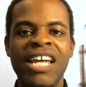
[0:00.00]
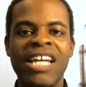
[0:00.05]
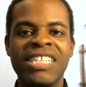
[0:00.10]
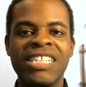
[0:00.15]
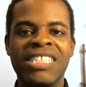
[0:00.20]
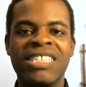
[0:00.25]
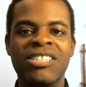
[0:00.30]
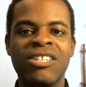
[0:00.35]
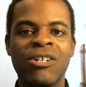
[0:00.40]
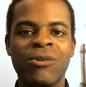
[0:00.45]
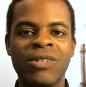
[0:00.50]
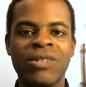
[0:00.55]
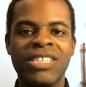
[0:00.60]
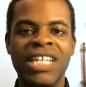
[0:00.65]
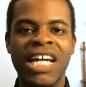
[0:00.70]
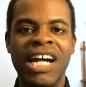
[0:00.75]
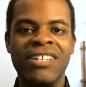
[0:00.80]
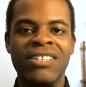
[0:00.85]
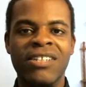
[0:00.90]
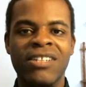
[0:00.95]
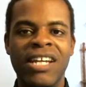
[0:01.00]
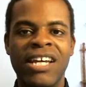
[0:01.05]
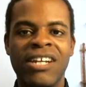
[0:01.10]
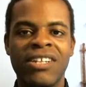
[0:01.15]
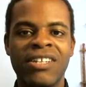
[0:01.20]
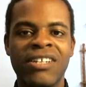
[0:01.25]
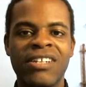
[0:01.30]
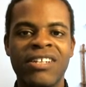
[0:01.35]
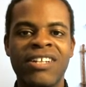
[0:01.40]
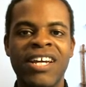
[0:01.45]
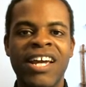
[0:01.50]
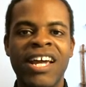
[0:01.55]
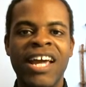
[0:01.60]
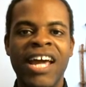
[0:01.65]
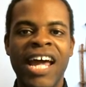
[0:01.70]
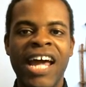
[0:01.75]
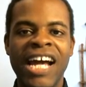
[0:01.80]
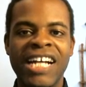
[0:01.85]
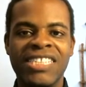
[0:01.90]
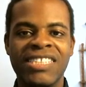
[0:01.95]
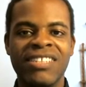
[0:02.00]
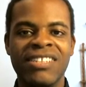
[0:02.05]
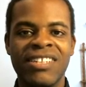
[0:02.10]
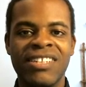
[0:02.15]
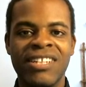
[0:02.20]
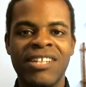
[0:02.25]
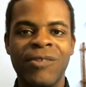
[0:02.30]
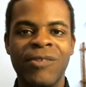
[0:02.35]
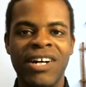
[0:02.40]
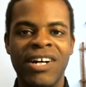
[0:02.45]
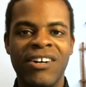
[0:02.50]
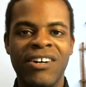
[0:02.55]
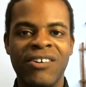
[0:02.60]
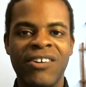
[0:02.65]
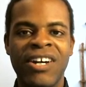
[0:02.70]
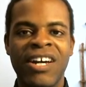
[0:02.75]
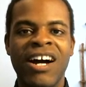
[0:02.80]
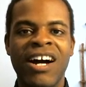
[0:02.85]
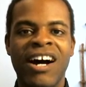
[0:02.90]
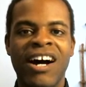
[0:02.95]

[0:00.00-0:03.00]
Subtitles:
It still was handled it excellently well.